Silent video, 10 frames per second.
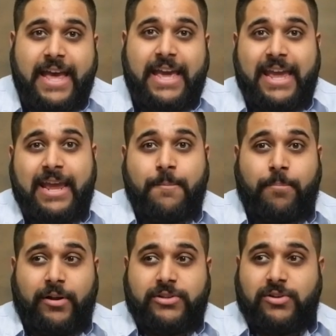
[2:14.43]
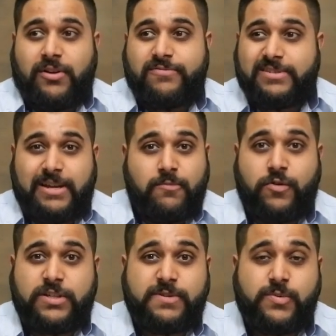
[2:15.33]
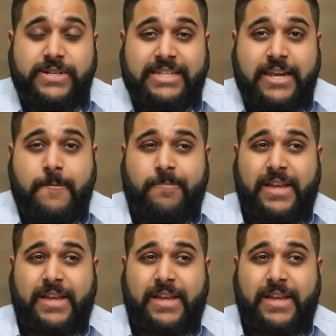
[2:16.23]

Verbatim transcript: a bottle of some Christmas whiskey,